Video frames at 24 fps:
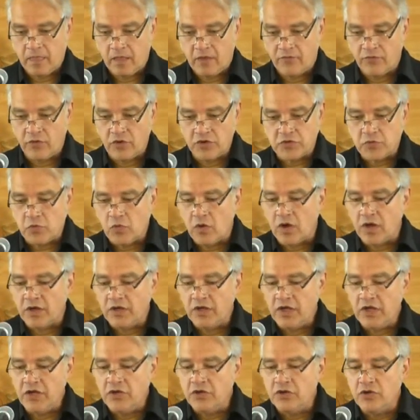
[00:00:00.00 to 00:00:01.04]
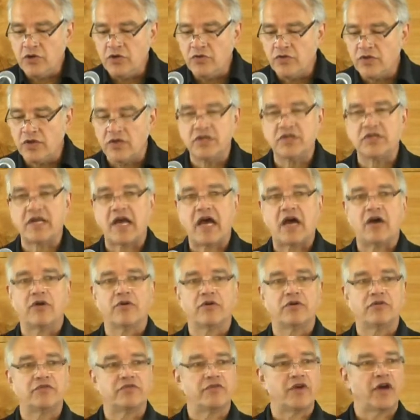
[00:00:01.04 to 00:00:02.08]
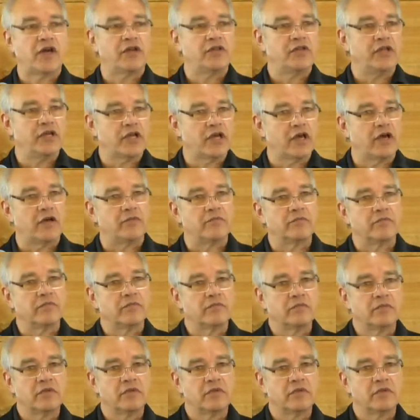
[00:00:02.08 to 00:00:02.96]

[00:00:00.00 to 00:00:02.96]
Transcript: Verse 1 He knew that his hour had finally come.